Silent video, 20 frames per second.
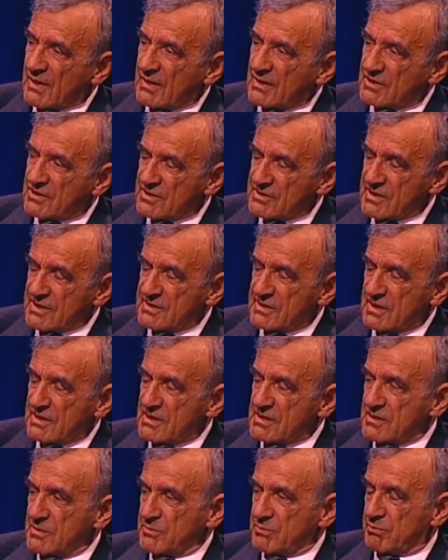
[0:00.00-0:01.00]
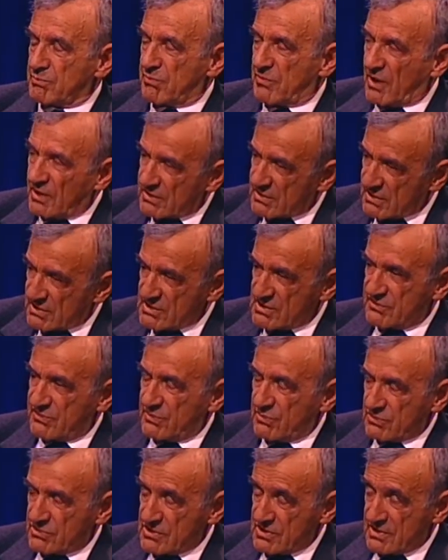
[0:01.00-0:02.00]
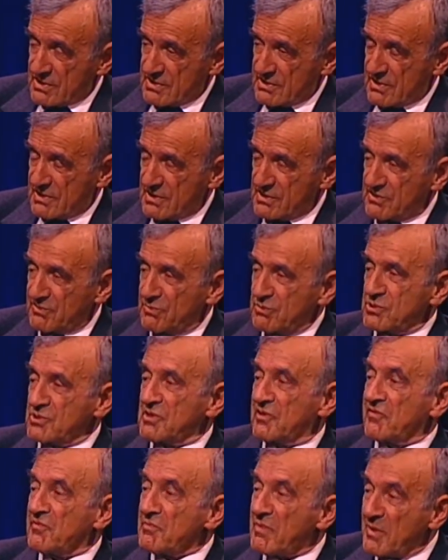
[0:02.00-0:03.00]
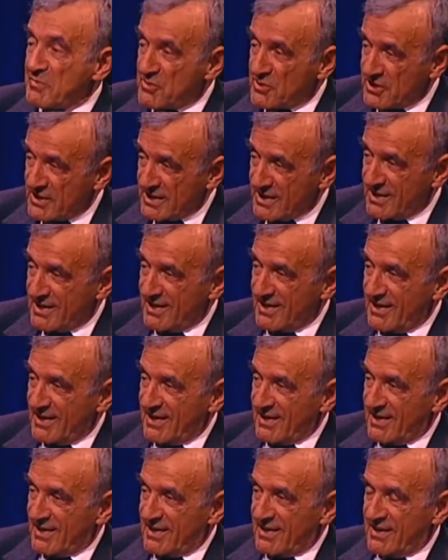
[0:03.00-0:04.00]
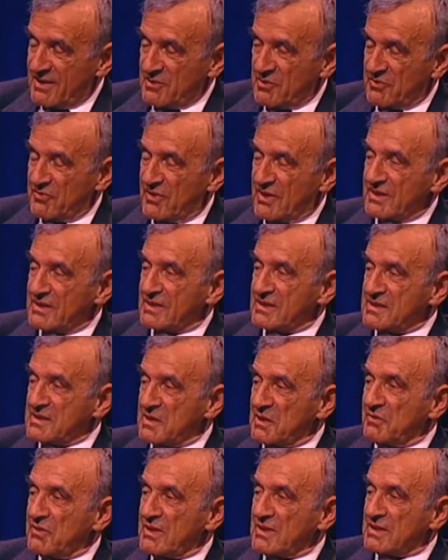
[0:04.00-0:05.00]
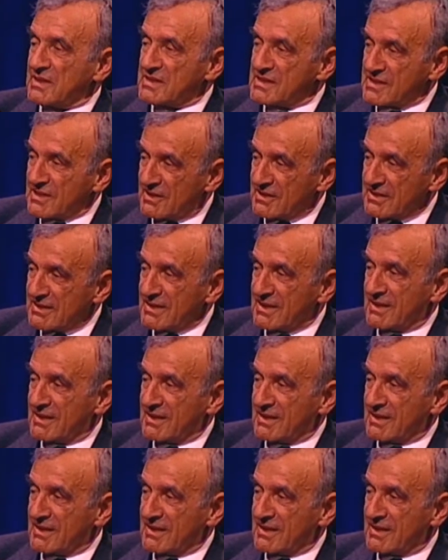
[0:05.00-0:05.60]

Just as there is a blood transfusion, there is a transfusion of memory. And the father is giving the son